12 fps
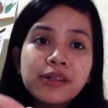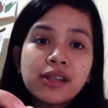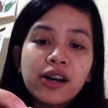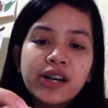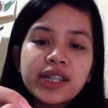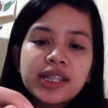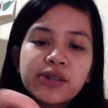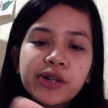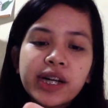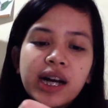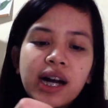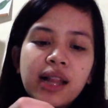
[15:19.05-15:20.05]
gloss
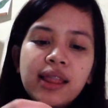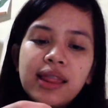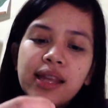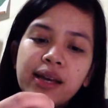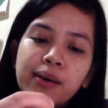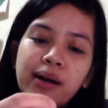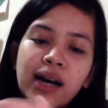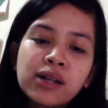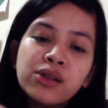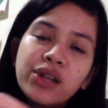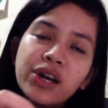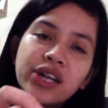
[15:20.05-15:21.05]
or a
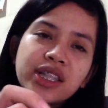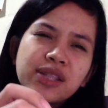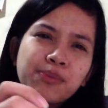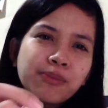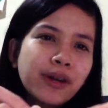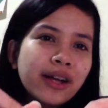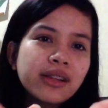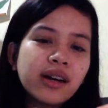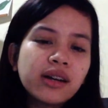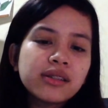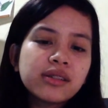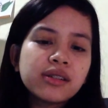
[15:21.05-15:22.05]
gloss
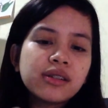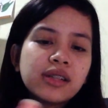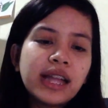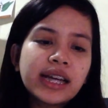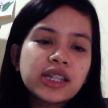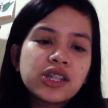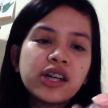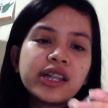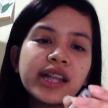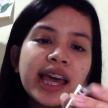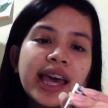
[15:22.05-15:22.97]
product collection.